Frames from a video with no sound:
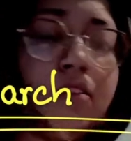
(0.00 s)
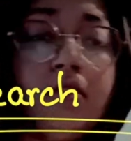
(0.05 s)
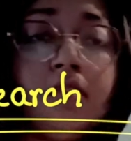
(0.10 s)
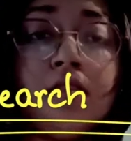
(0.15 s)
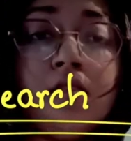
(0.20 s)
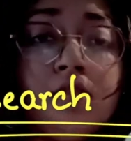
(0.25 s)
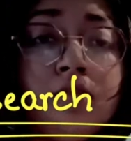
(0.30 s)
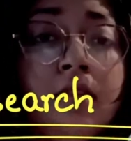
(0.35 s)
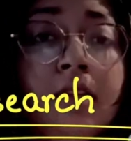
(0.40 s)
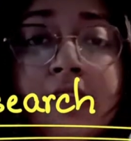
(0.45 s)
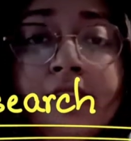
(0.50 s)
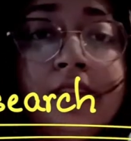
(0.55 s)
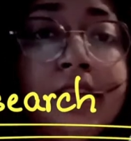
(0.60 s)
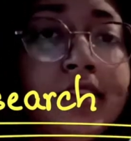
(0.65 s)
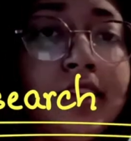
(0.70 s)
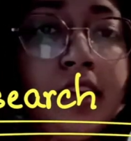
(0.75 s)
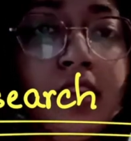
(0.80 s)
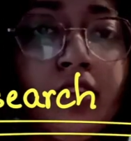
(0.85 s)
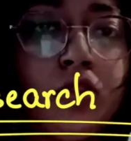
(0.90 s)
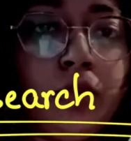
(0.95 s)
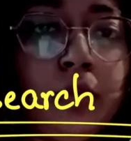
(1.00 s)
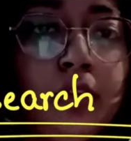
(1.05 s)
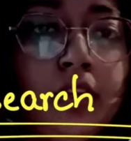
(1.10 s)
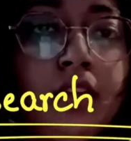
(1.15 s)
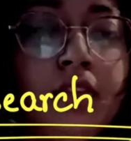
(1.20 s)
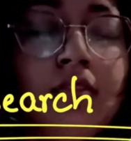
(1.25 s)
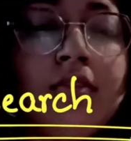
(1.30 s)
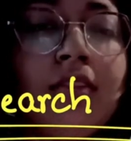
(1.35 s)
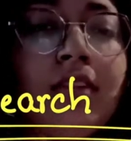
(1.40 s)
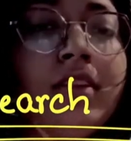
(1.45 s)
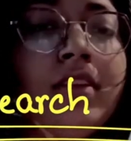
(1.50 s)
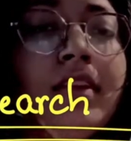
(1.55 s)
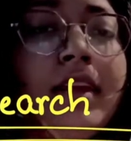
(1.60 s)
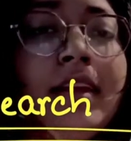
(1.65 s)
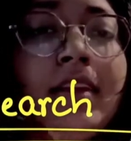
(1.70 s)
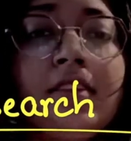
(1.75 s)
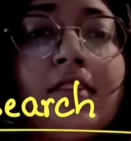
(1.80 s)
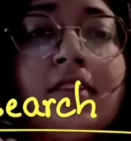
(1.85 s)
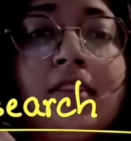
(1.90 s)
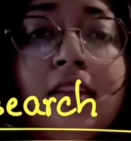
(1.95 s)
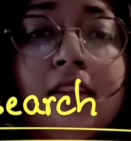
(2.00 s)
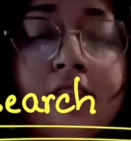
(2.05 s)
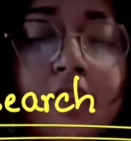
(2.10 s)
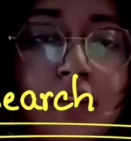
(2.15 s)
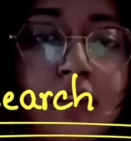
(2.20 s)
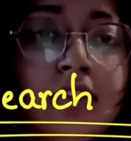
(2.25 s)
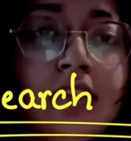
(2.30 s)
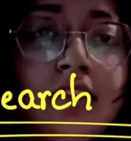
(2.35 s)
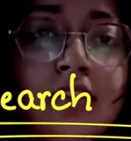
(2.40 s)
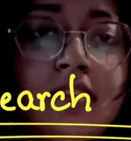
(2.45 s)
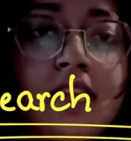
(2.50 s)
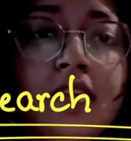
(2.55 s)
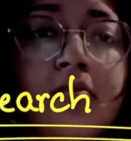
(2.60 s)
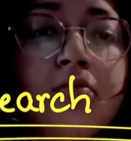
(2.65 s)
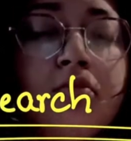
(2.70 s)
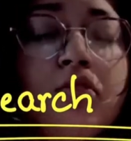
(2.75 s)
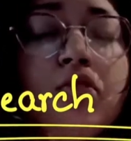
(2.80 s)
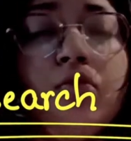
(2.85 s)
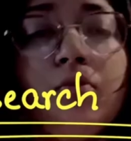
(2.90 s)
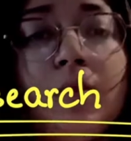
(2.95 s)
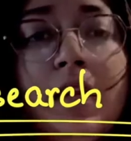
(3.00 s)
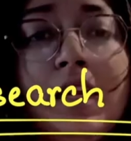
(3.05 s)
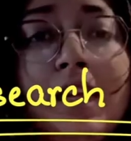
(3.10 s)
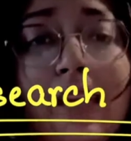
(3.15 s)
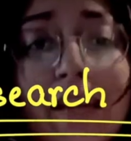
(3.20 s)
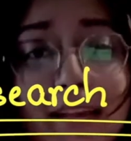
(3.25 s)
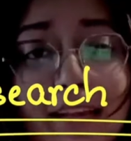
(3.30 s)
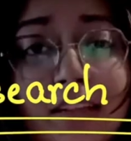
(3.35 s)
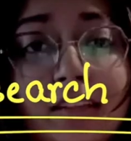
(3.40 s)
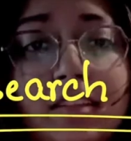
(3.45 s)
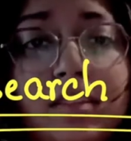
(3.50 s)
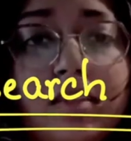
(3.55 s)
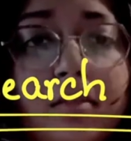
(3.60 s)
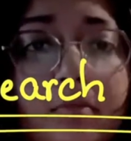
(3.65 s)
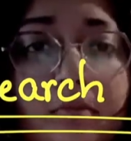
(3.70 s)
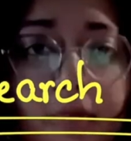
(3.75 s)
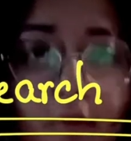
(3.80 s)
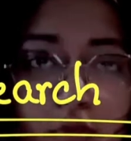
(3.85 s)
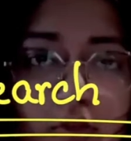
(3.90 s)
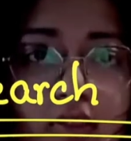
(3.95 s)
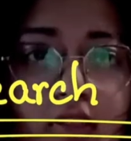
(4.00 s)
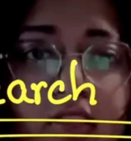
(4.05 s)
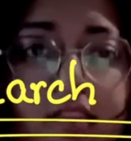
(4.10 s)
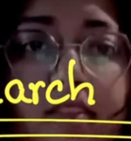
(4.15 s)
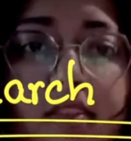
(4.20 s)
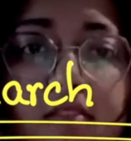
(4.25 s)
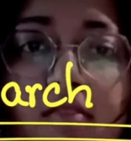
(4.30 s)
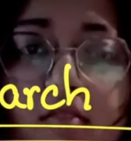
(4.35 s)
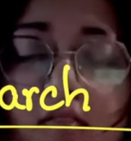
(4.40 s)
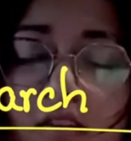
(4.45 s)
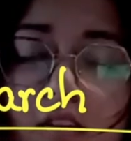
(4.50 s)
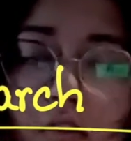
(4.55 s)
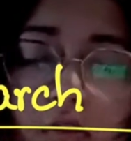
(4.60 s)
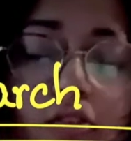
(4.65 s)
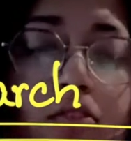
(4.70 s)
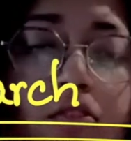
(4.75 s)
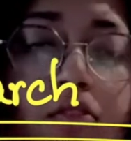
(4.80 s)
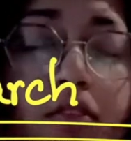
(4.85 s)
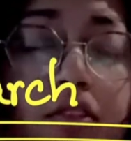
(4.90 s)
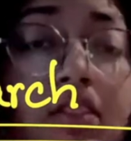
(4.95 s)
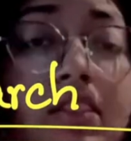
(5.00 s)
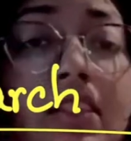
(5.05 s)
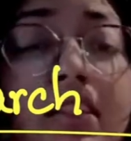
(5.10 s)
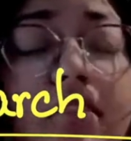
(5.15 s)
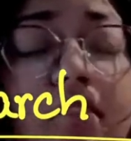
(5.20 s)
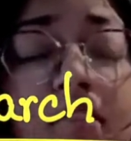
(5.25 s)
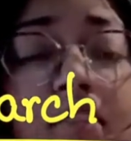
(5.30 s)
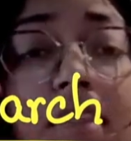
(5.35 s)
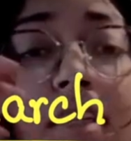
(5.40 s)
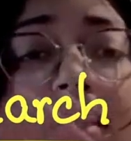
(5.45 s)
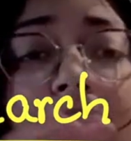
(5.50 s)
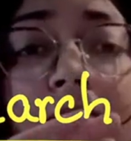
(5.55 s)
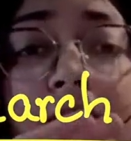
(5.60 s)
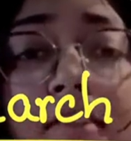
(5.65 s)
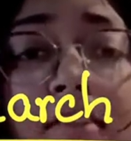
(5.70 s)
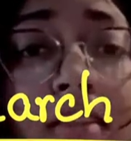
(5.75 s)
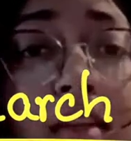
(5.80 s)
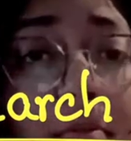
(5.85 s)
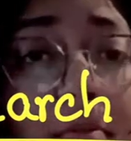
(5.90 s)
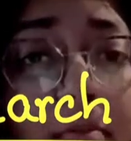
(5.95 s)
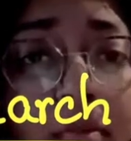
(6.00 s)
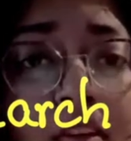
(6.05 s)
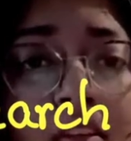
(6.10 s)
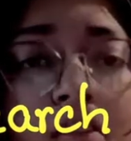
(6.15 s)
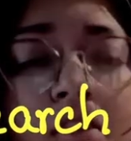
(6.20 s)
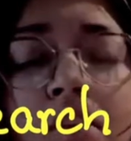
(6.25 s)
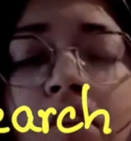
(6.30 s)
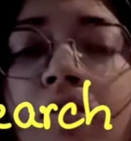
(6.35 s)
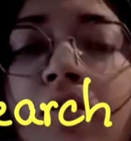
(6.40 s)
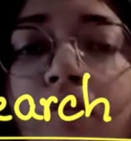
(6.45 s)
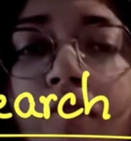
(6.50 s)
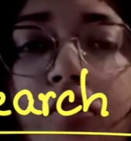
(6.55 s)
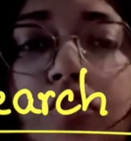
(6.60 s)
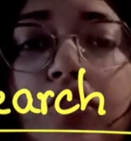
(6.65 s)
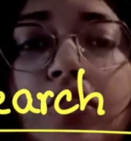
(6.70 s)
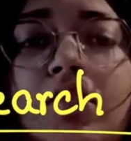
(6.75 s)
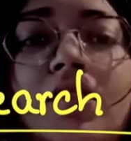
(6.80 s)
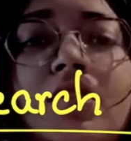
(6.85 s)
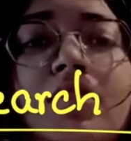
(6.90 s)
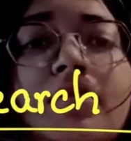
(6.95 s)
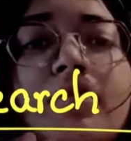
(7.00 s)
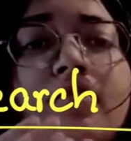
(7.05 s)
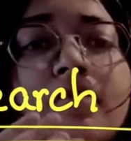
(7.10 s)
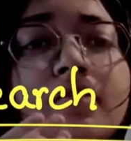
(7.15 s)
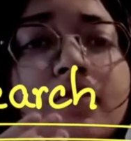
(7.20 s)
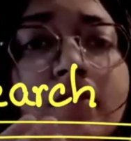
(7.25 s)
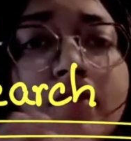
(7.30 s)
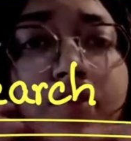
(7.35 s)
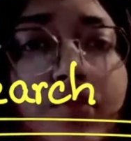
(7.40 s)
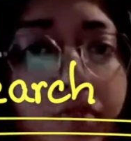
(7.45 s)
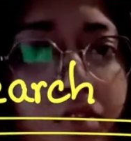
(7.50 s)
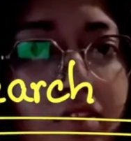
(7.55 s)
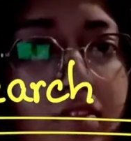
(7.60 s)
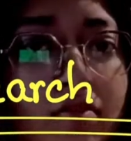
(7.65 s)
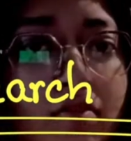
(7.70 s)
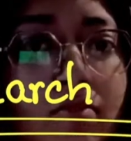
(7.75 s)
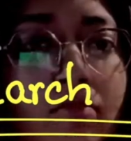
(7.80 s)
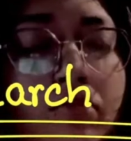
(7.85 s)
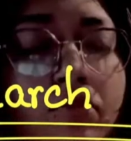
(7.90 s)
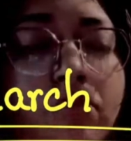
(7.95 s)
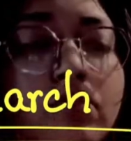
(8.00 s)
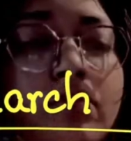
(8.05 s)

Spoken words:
so let's start doing next, and this comes to our next process, or you can tell the next step, which is research.